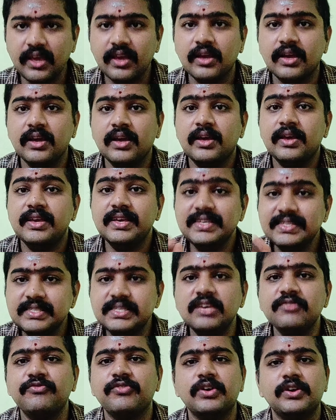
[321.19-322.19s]
easy
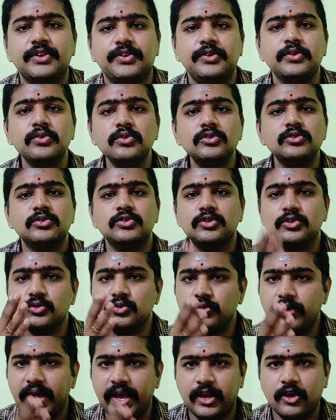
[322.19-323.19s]
for you to
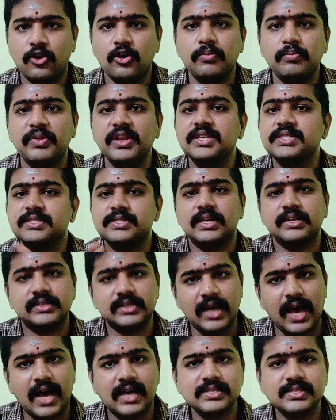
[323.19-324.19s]
accomplish the
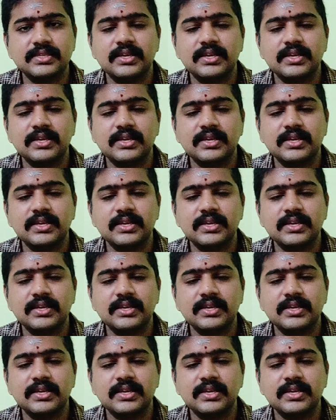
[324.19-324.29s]
task,